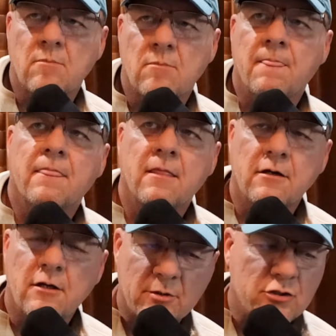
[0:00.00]
The
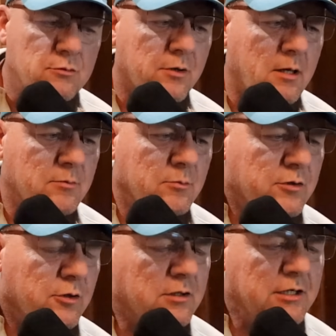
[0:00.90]
number two problem with
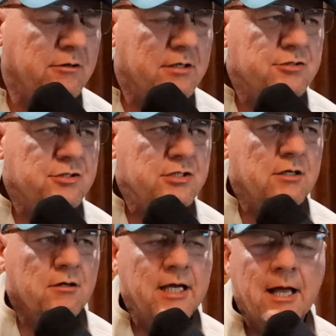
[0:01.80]
nuclear energy are
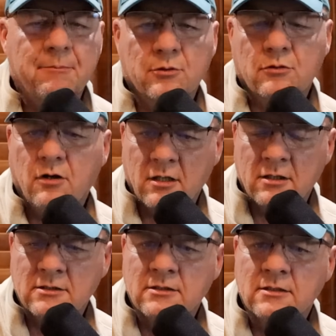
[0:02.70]
capital
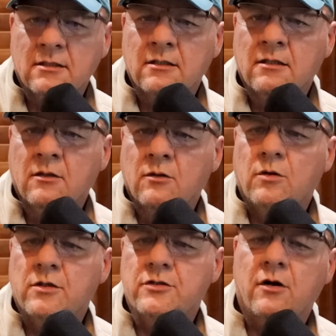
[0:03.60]
costs,
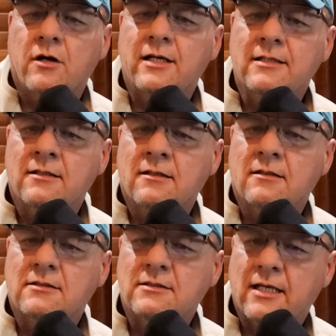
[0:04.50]
which are
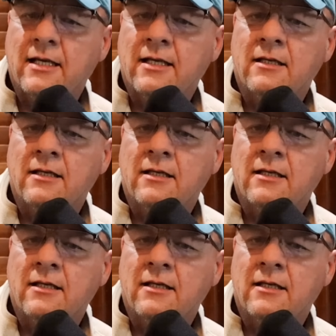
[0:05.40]
insane.